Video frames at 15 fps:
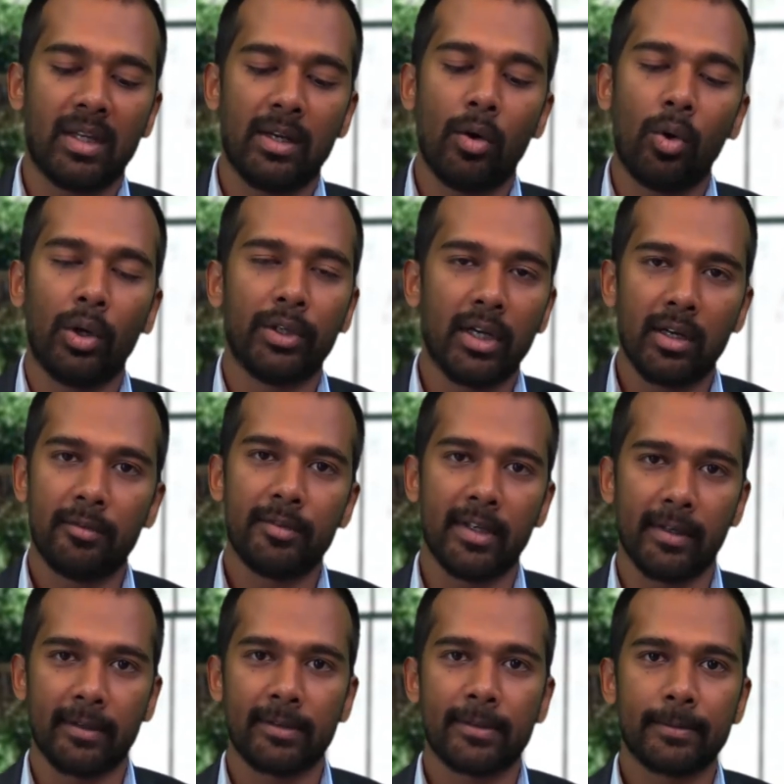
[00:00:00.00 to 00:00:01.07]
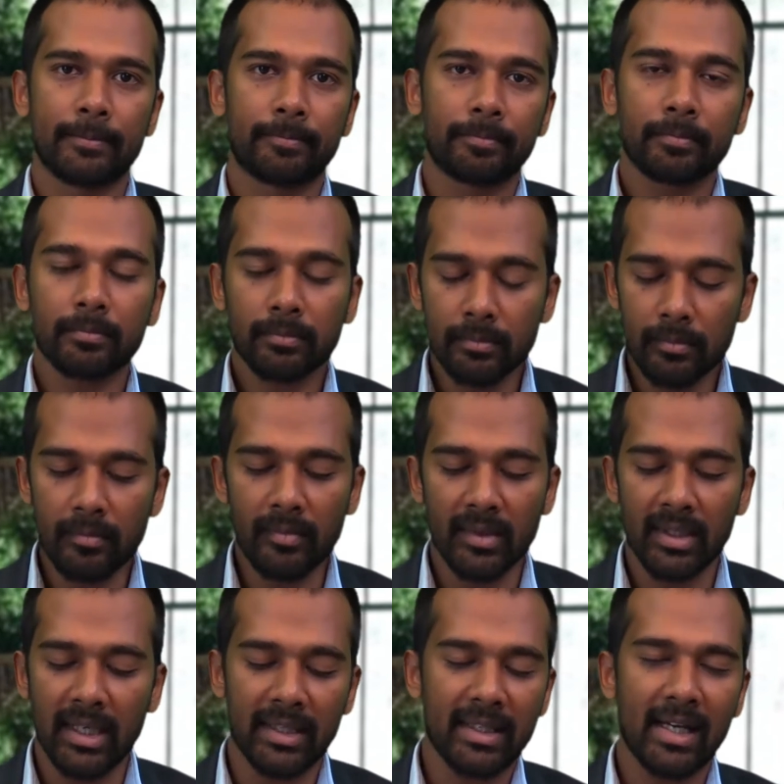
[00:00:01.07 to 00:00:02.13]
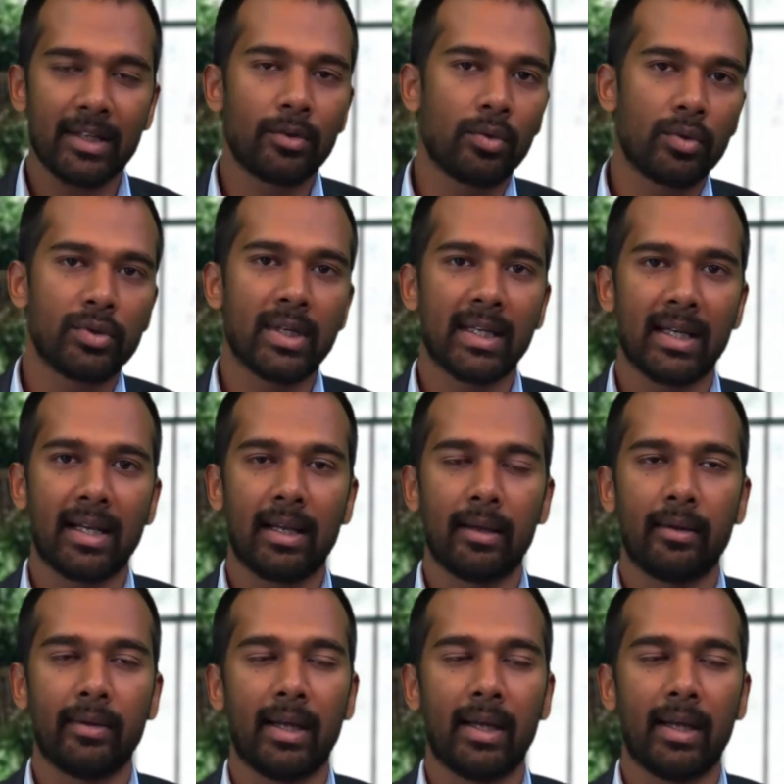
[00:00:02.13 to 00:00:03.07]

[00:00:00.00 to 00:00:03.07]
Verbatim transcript: the order of things, and there are those that